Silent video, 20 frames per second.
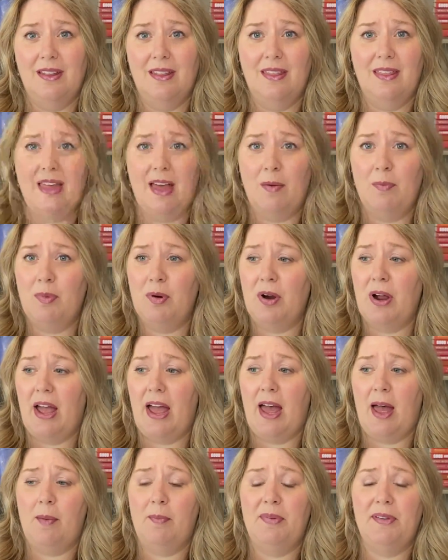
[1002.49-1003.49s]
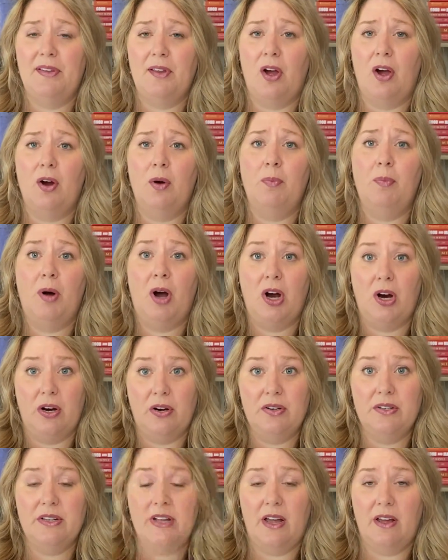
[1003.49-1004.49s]
that perhaps are
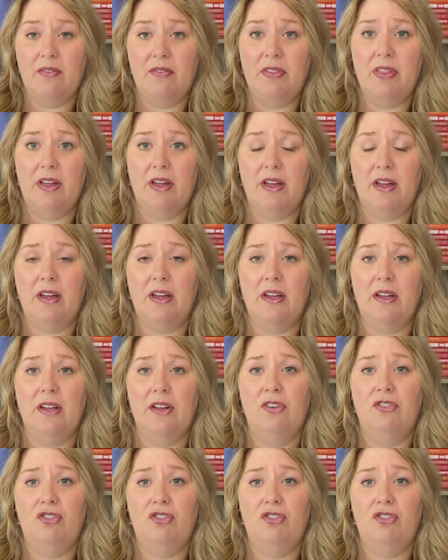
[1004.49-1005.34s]
part of the